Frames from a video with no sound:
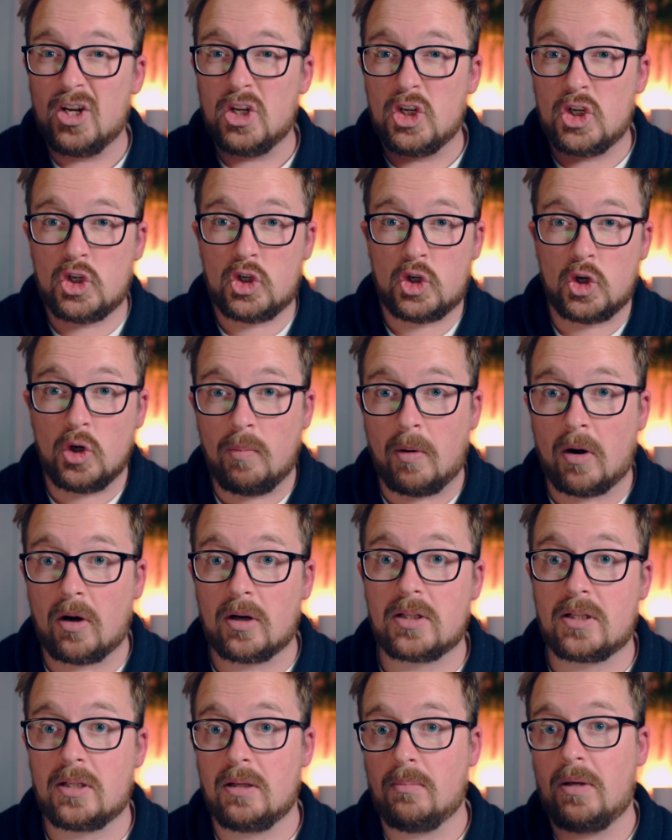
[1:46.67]

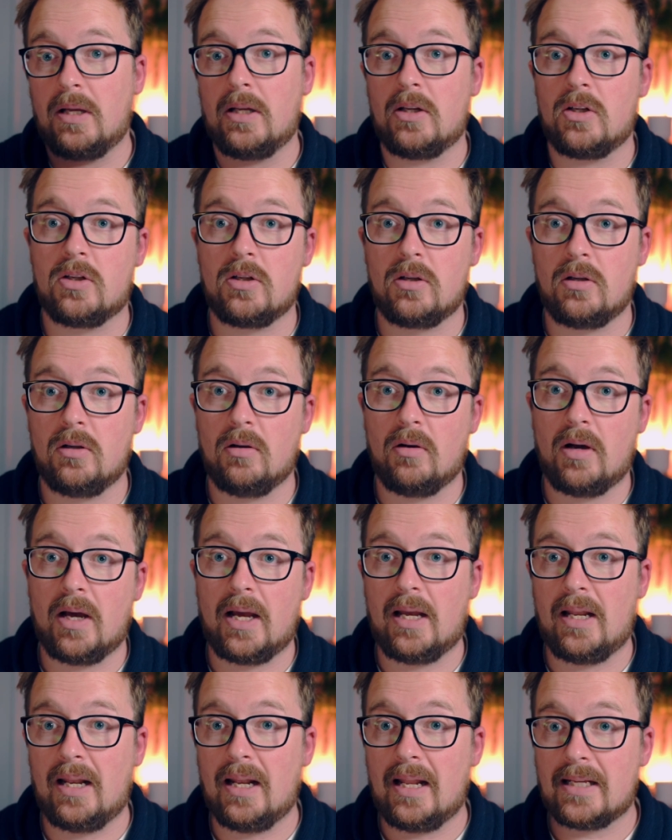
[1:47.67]
shoebox them into
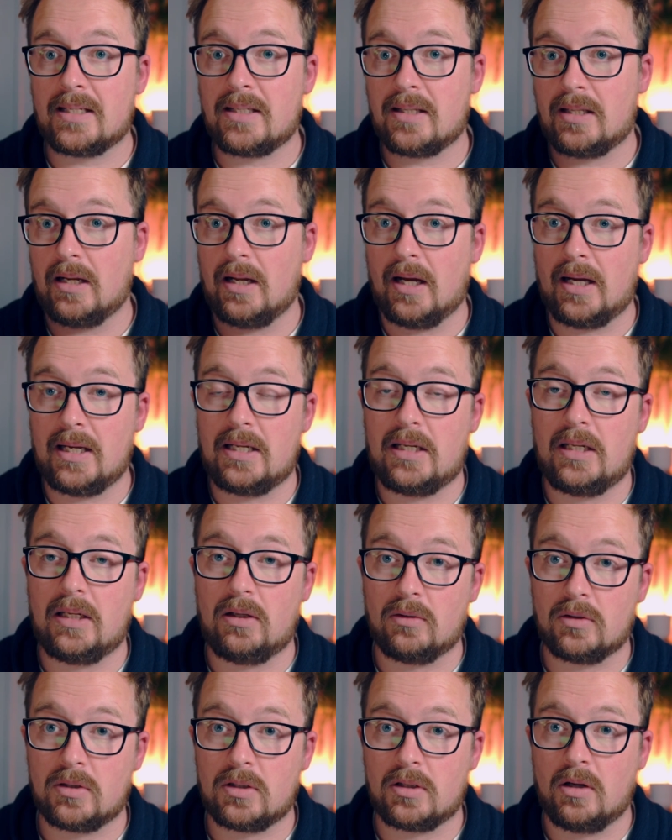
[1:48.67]
a less than
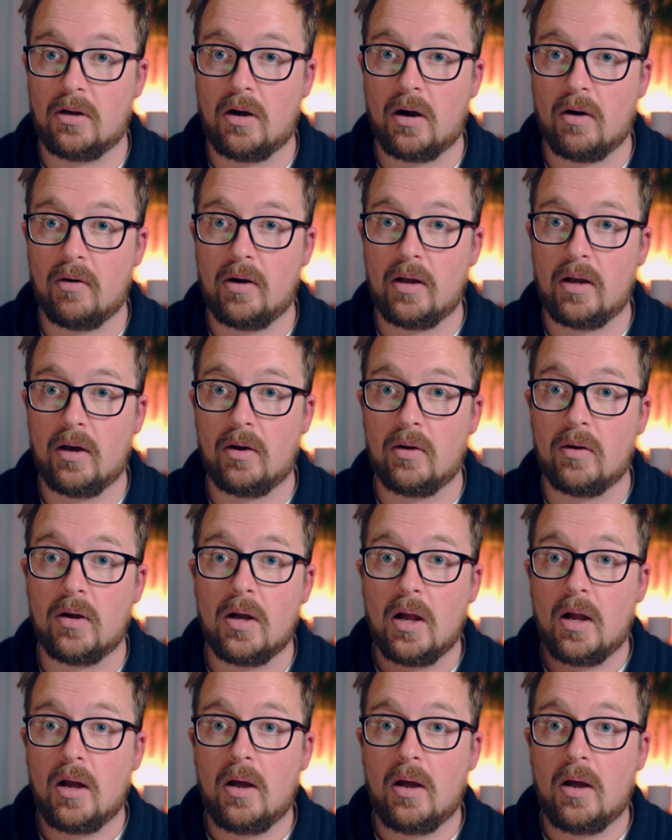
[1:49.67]
ideal scenario